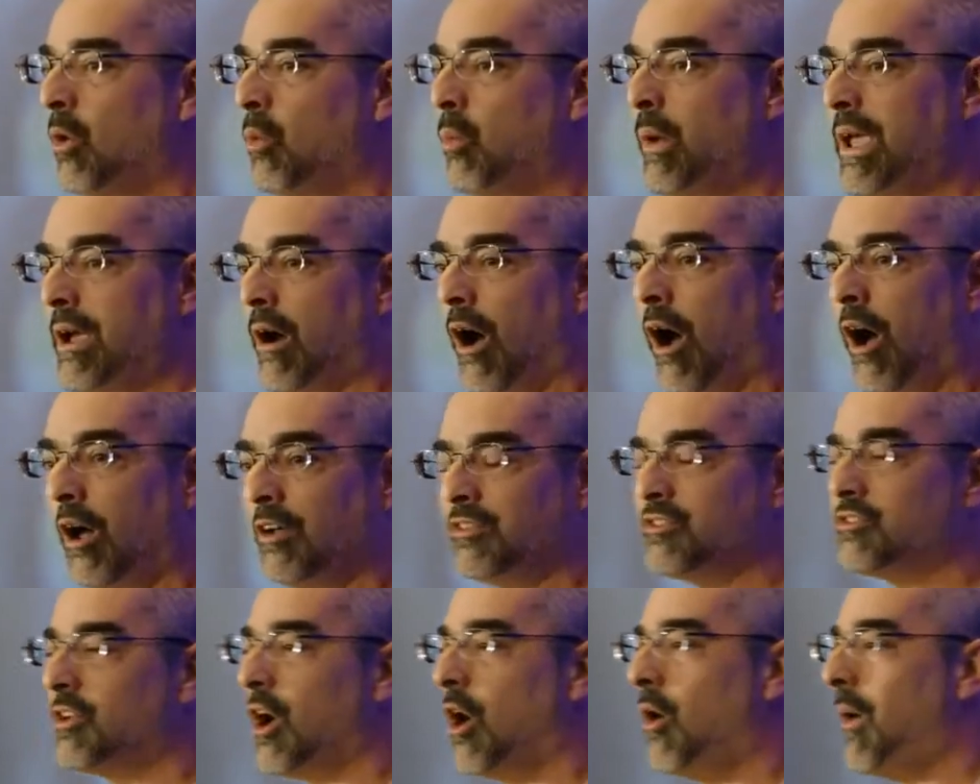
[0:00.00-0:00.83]
We
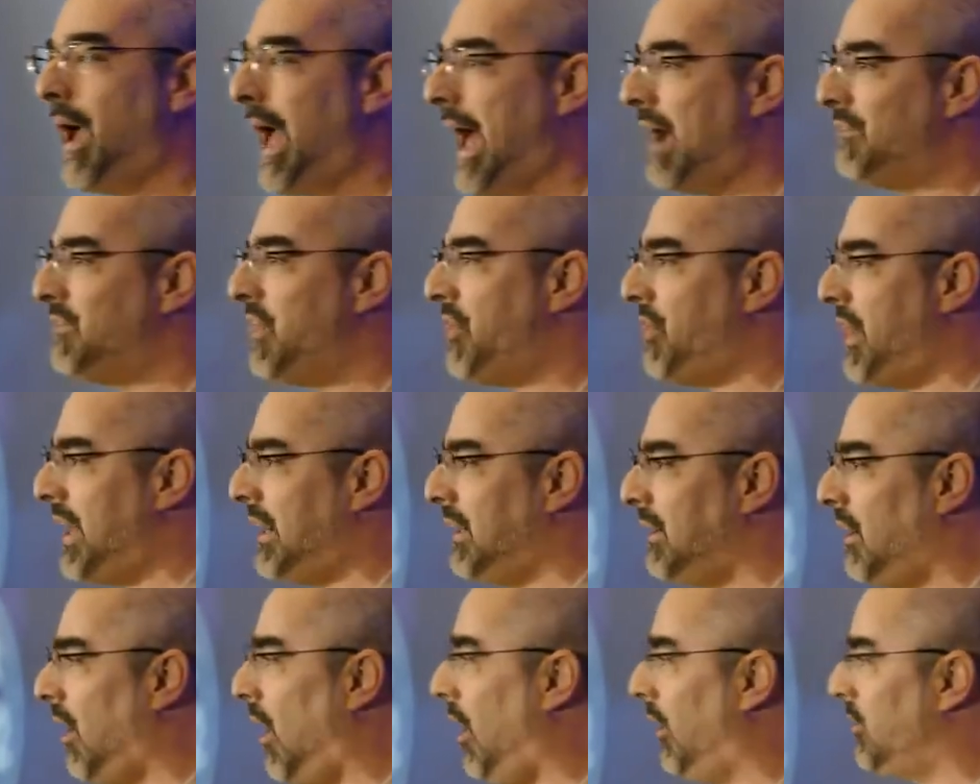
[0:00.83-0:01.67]
also have a
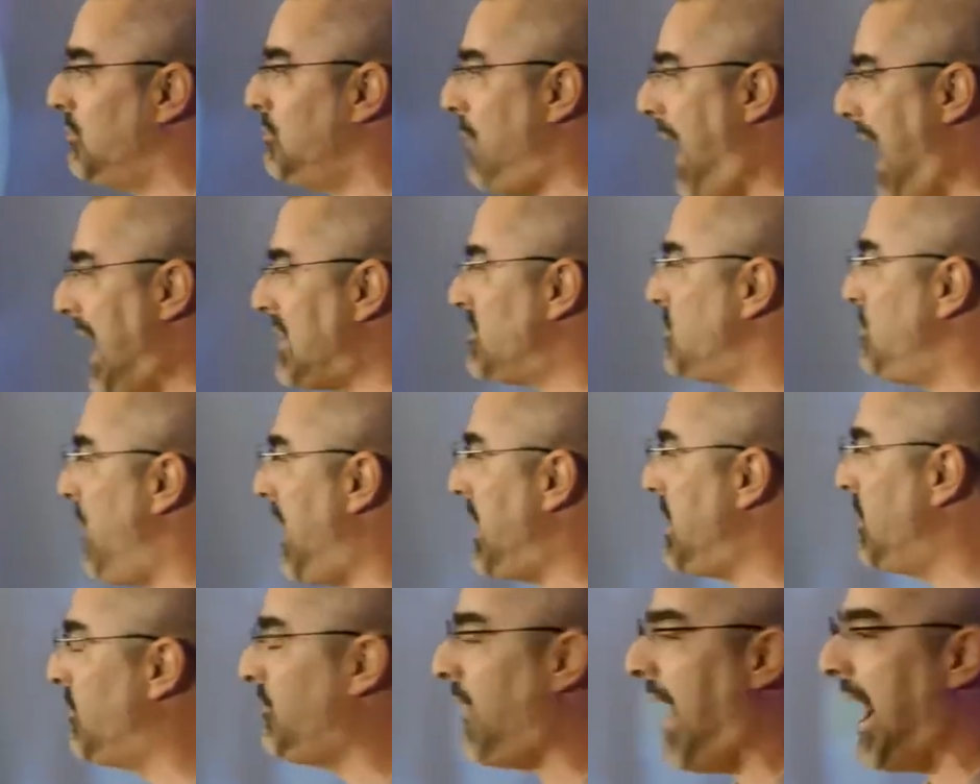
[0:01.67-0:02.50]
thing called mass
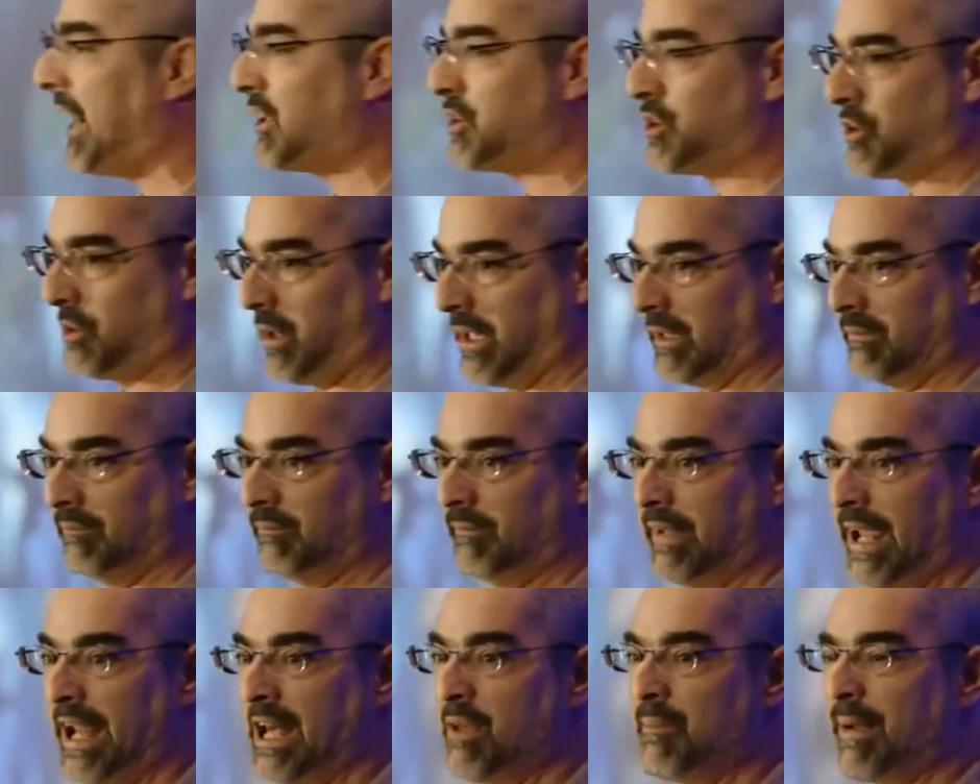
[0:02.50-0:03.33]
manufacturing.
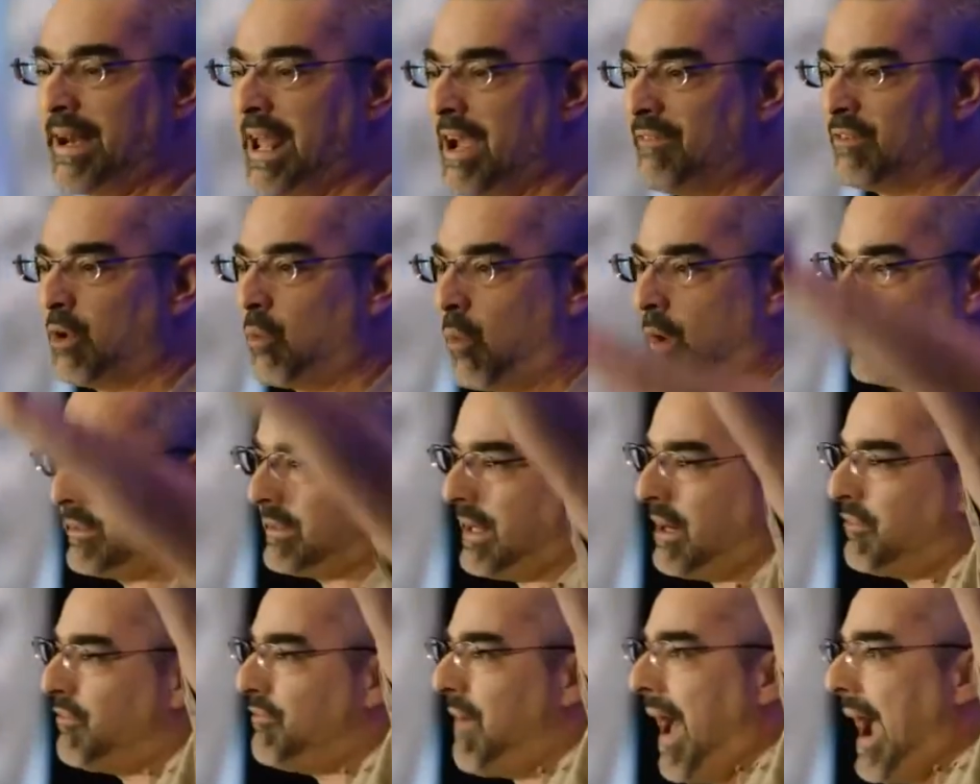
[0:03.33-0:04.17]
Anybody ever worked
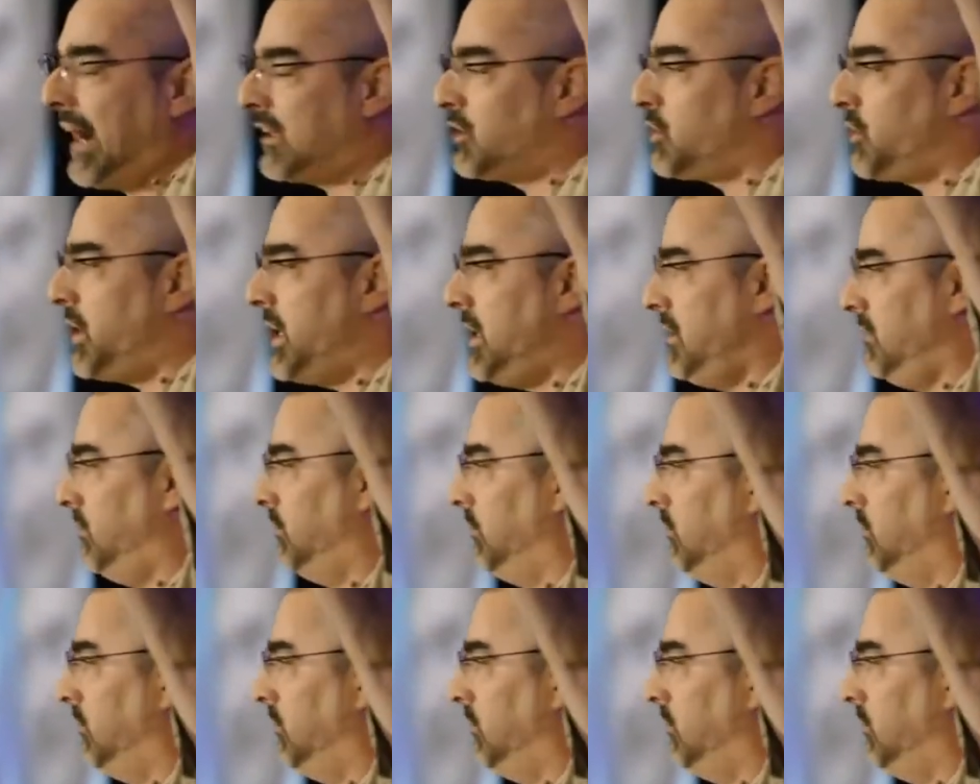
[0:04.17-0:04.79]
in a factory?